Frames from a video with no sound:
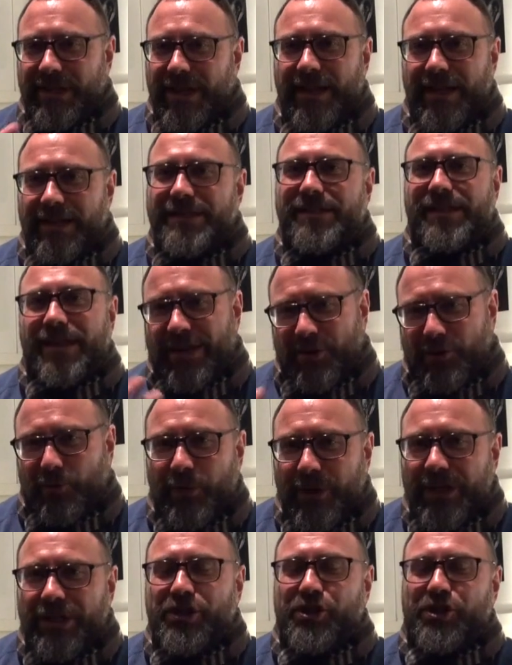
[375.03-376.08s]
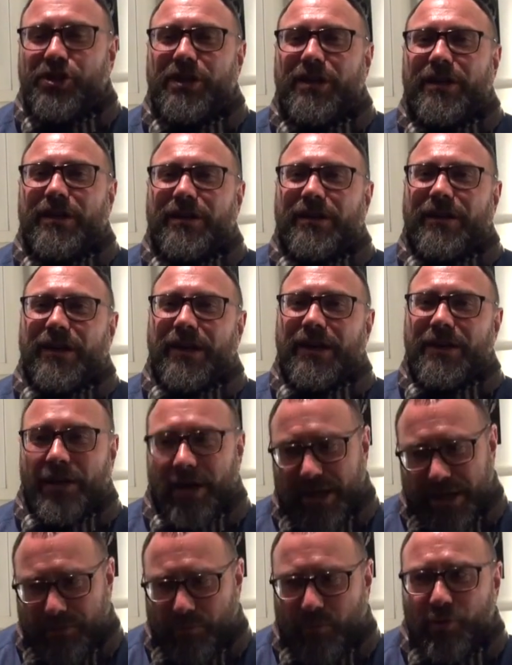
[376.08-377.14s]
dense and rich
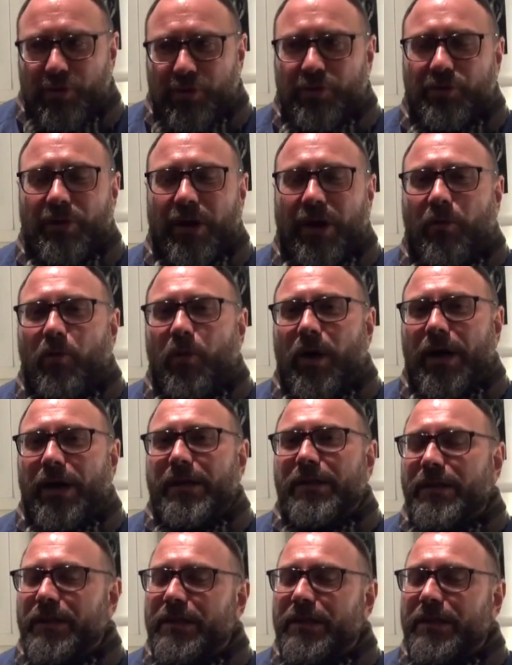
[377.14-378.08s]
and muscular wine.